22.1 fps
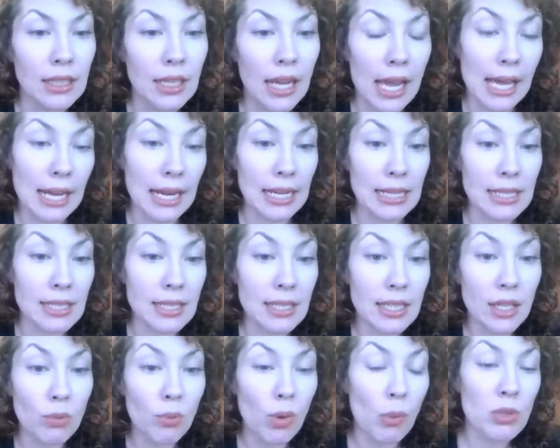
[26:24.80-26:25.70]
And I
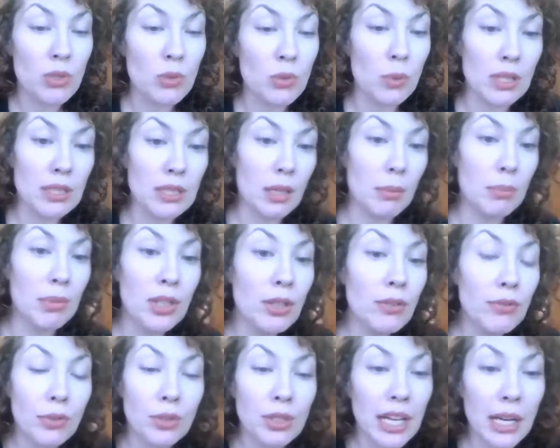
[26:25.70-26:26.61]
see what was once a
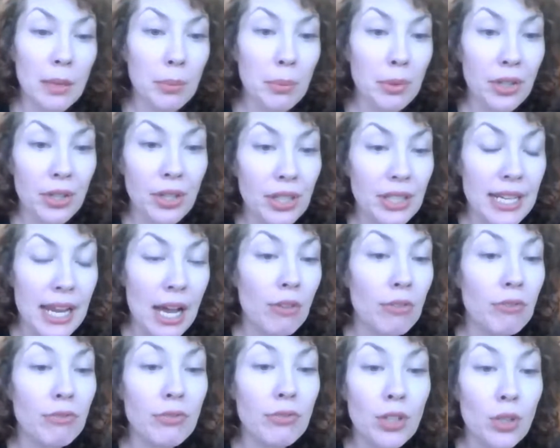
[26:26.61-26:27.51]
beautiful neighborhood now
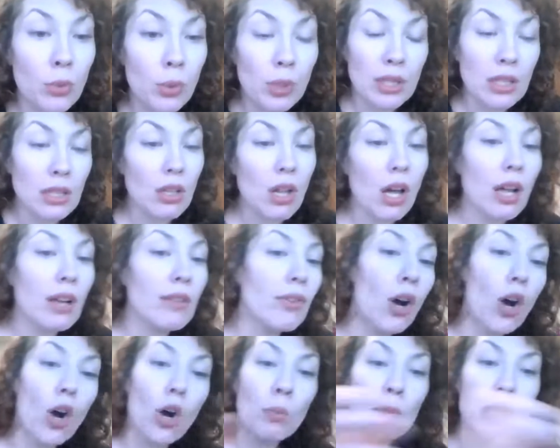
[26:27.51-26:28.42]
filled with a lot of
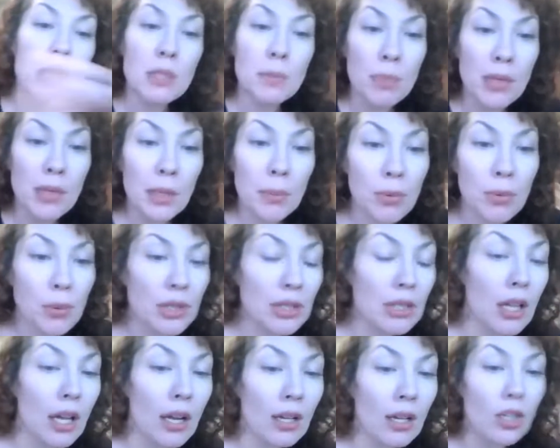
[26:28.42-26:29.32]
homeless people with
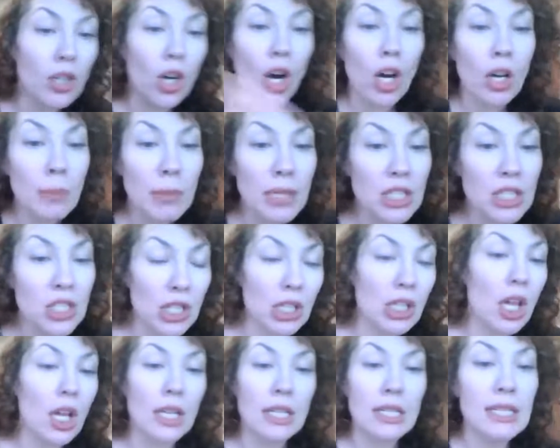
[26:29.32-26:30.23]
a lot of garbage and a
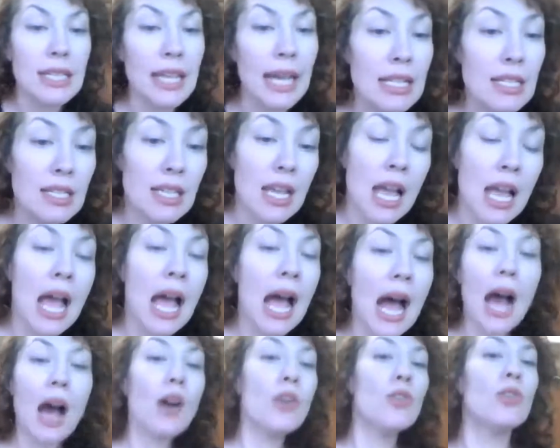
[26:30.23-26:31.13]
lot of tents.
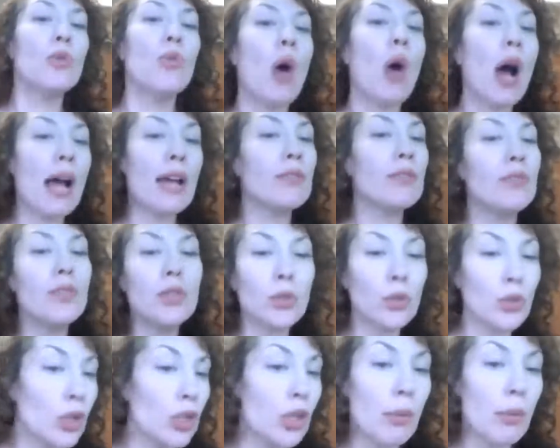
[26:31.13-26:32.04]
How do I feel
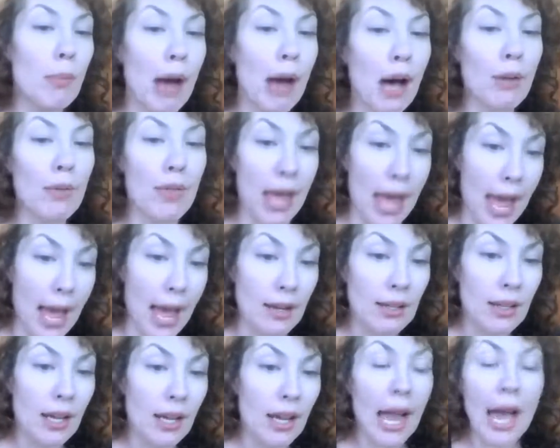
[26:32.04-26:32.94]
good about that?
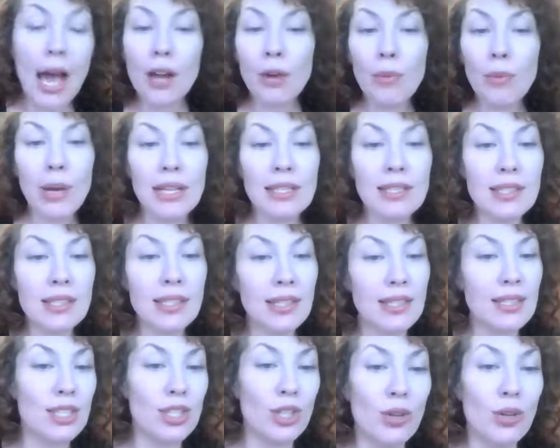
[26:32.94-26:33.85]
How do I see
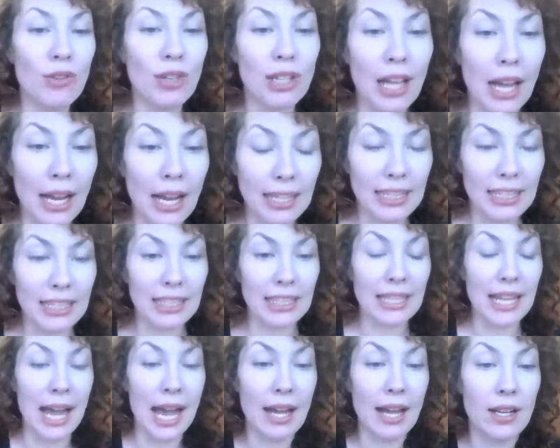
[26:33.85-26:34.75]
the silver lining
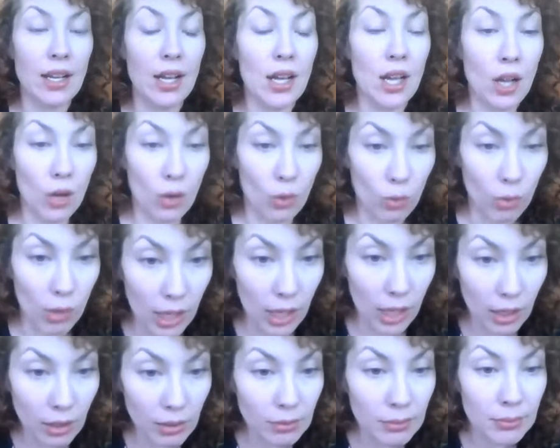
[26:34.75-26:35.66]
in that?
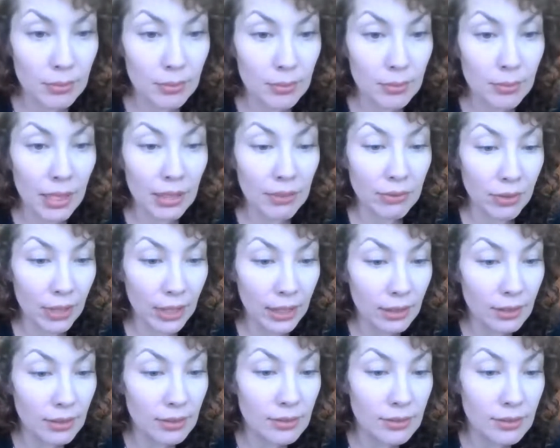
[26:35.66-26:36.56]
Well, my friend,
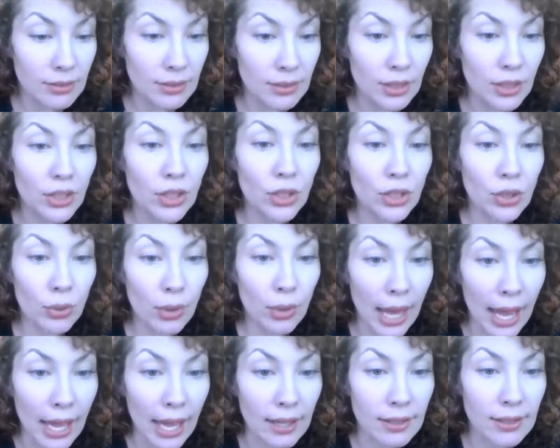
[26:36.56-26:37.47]
you
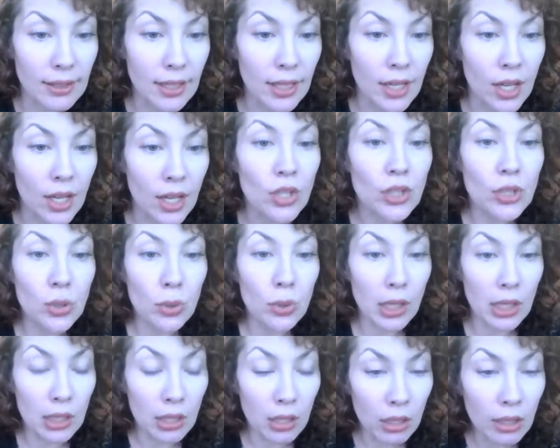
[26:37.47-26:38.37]
can. You
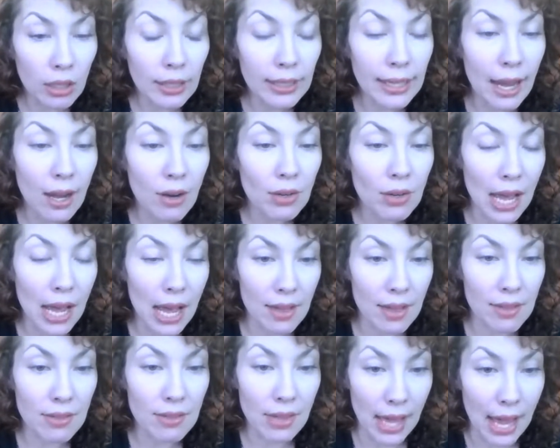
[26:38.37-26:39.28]
can look out
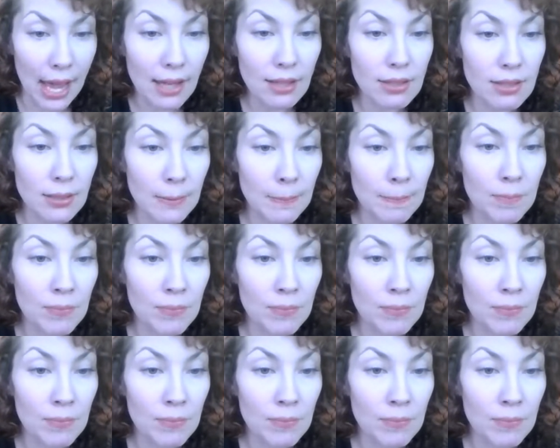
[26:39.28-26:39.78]
at that